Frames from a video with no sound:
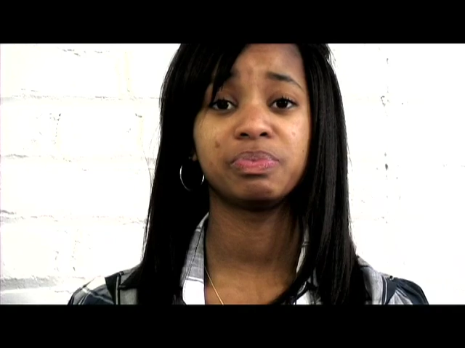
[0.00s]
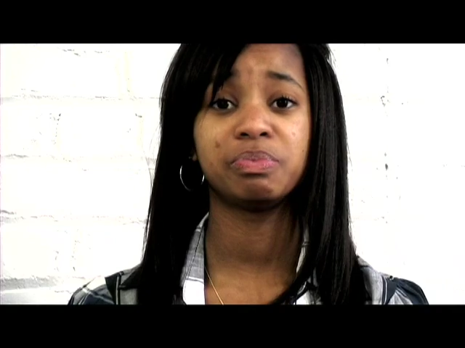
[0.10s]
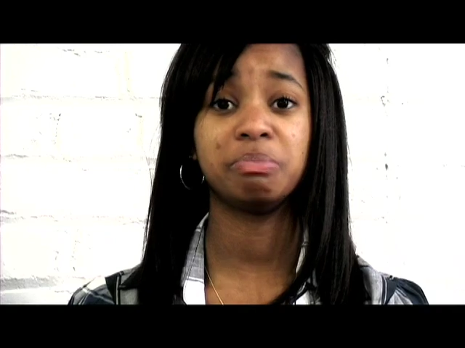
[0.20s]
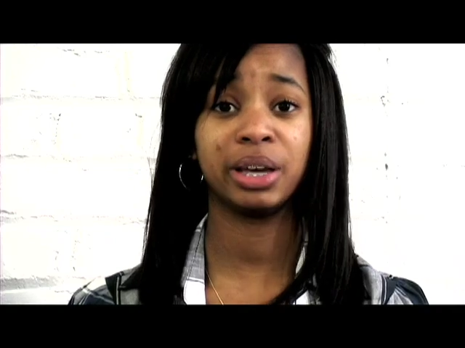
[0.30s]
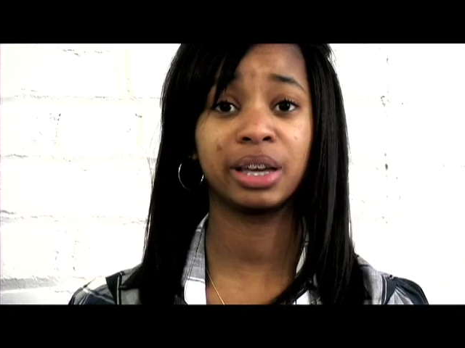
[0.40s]

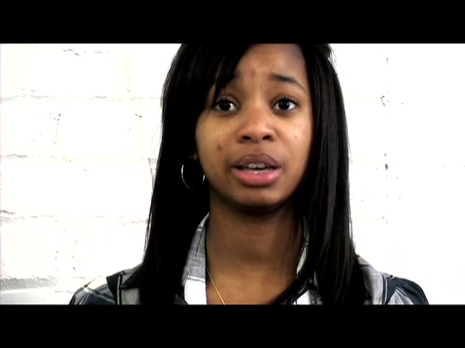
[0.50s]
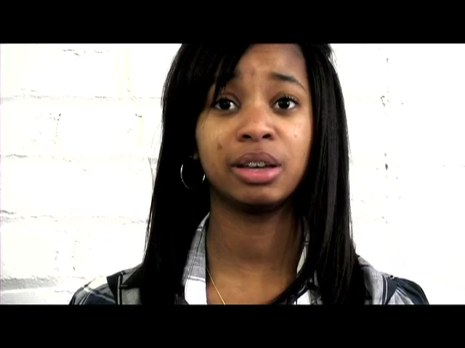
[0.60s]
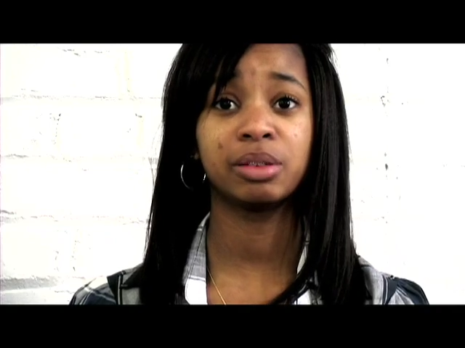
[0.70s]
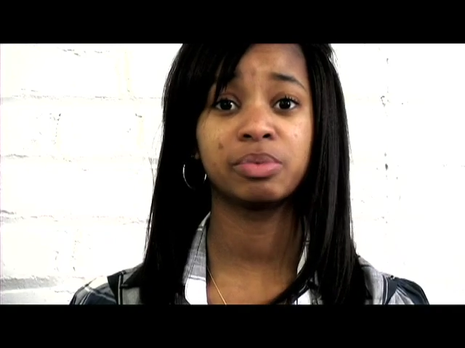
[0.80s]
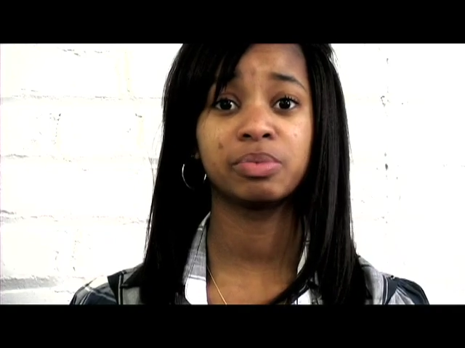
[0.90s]

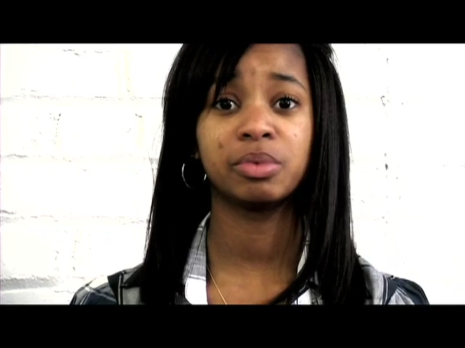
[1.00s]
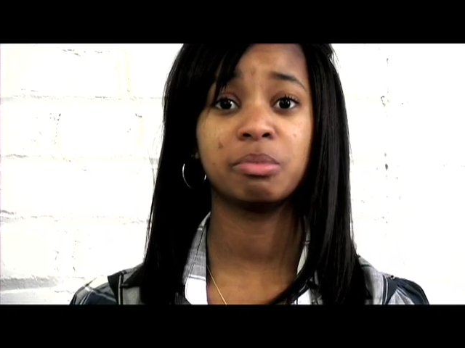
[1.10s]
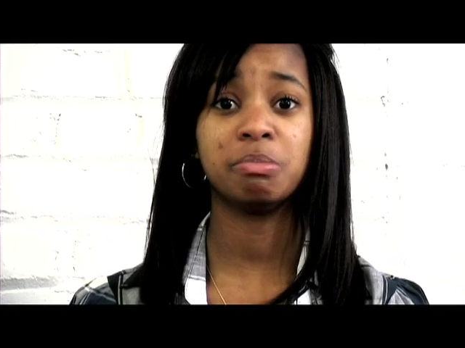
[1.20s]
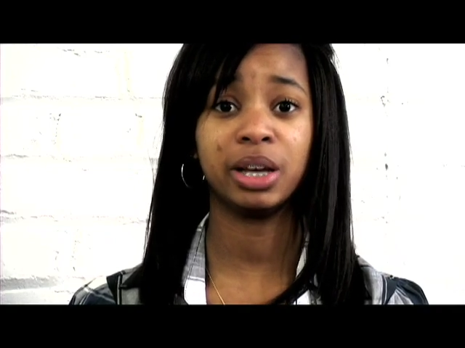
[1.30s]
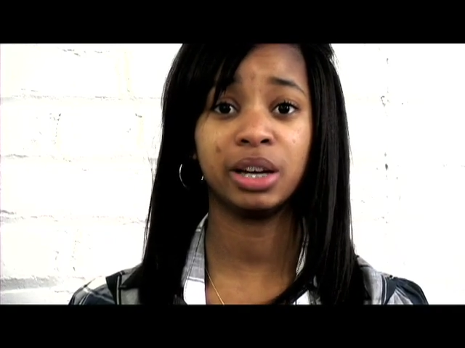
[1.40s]
Mickey,
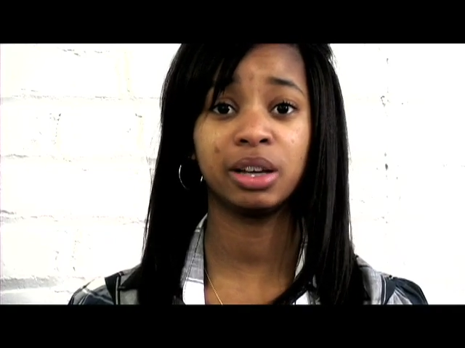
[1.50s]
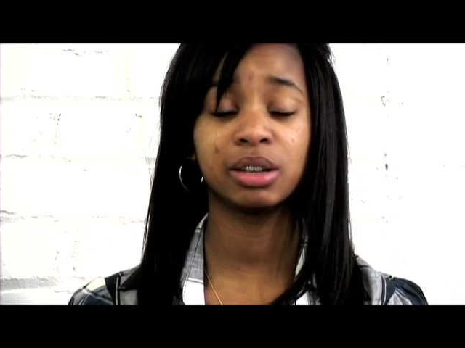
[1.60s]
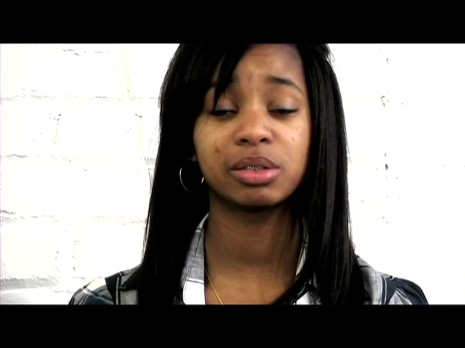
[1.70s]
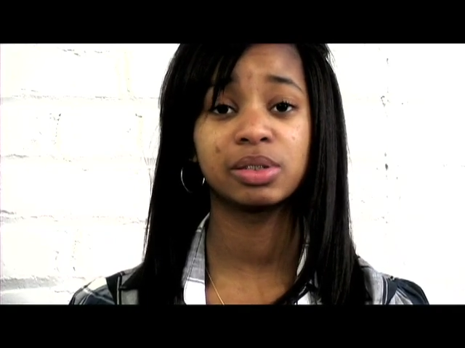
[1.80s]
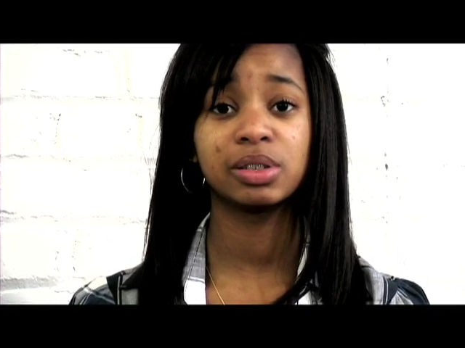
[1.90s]
Minnie,
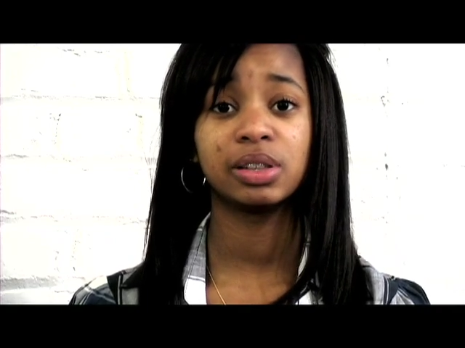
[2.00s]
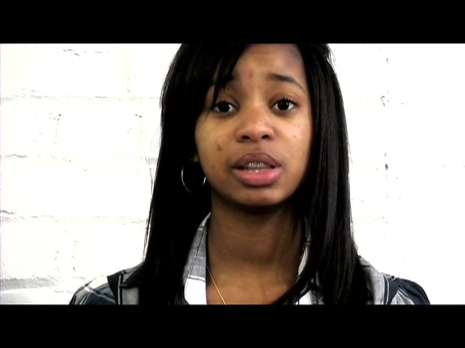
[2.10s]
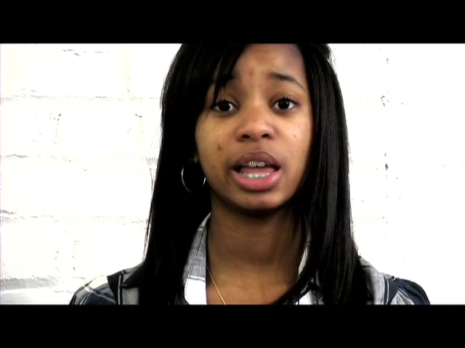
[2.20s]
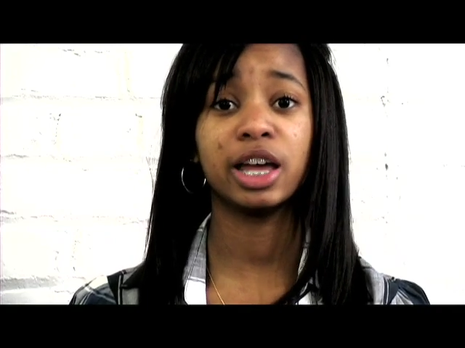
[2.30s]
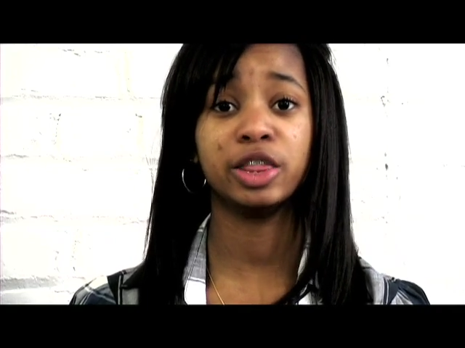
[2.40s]

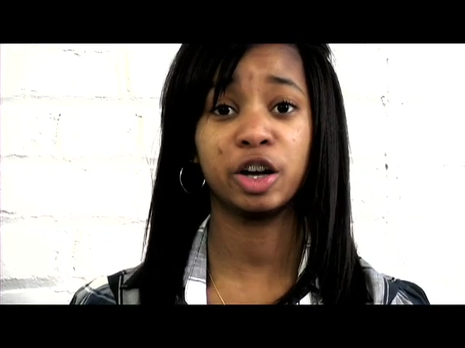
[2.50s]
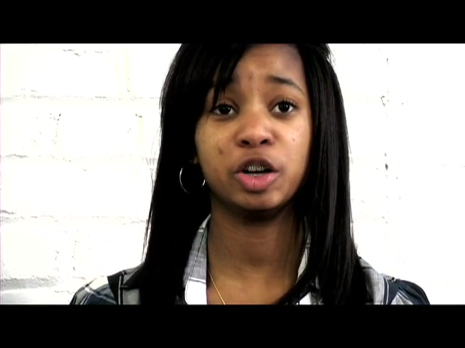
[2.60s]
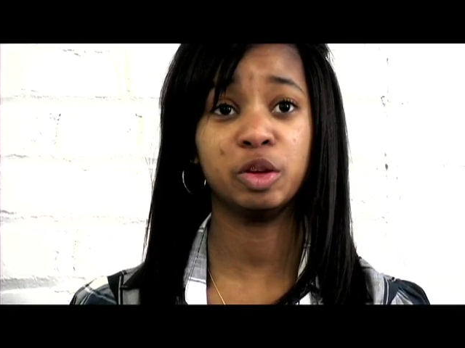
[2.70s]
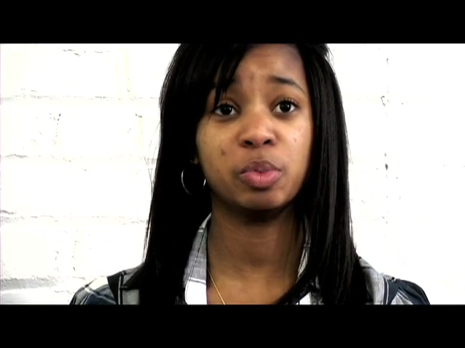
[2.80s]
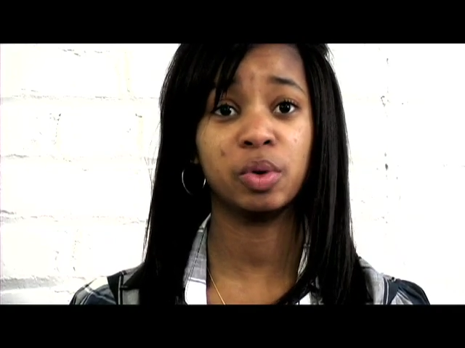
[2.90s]
and their
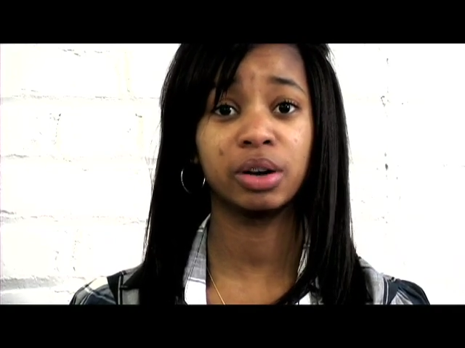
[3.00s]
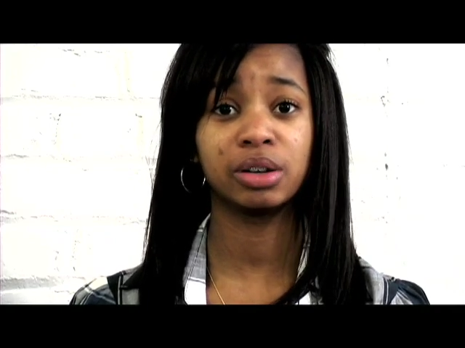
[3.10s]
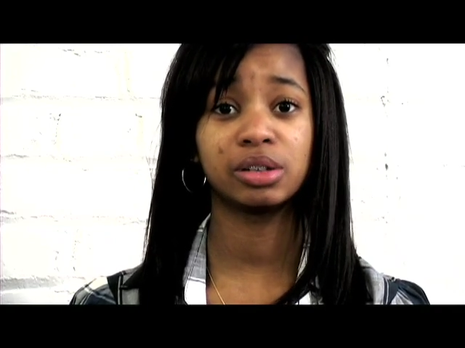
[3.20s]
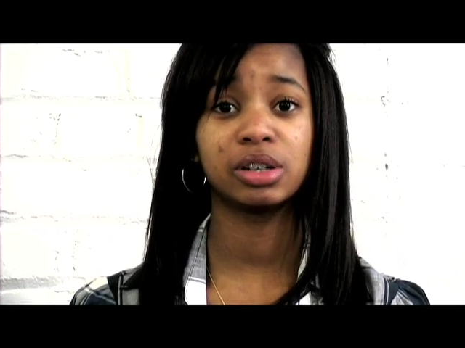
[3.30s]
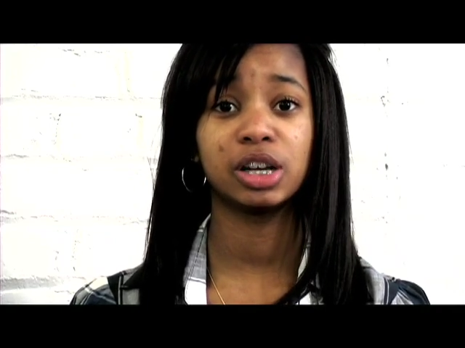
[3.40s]
newborn,
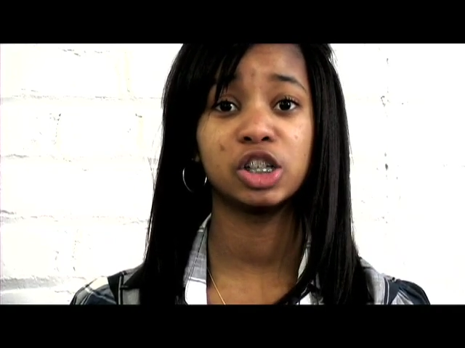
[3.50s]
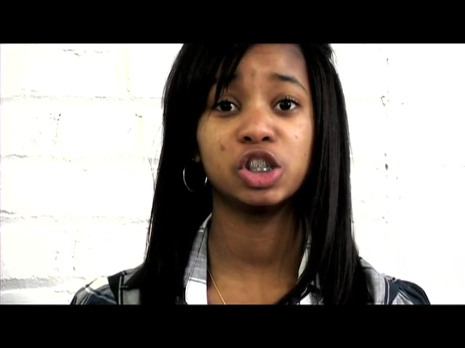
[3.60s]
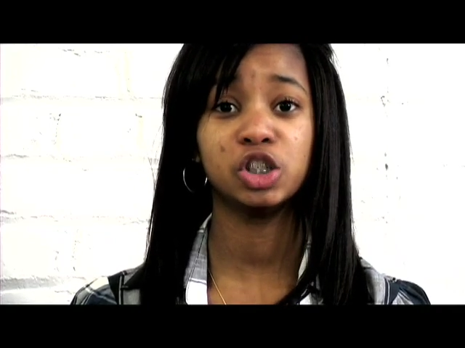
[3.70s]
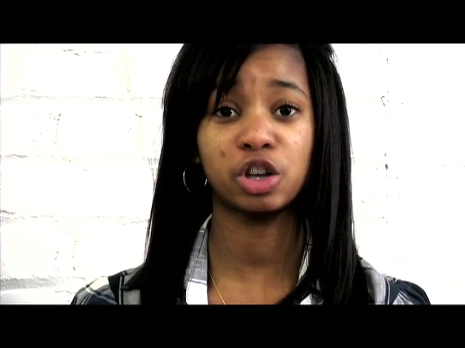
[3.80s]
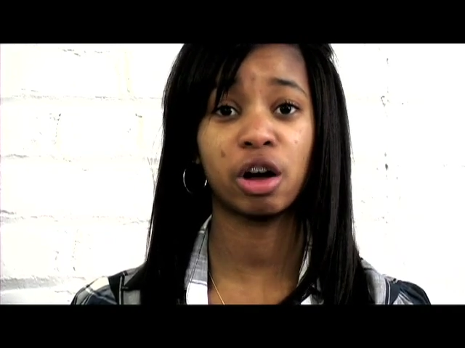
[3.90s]

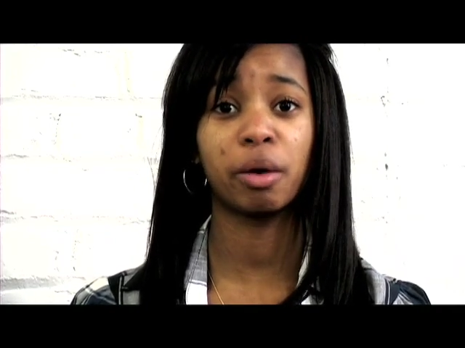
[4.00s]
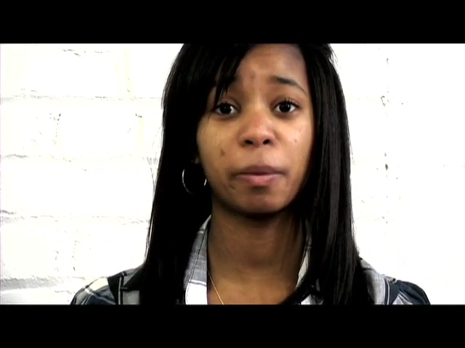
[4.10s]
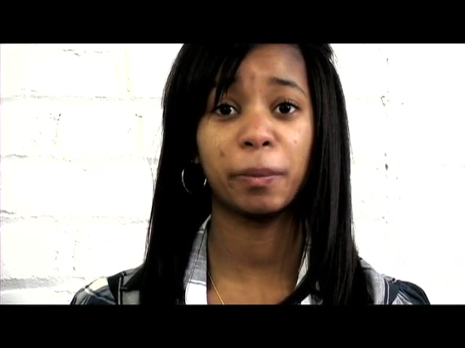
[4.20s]
Joe.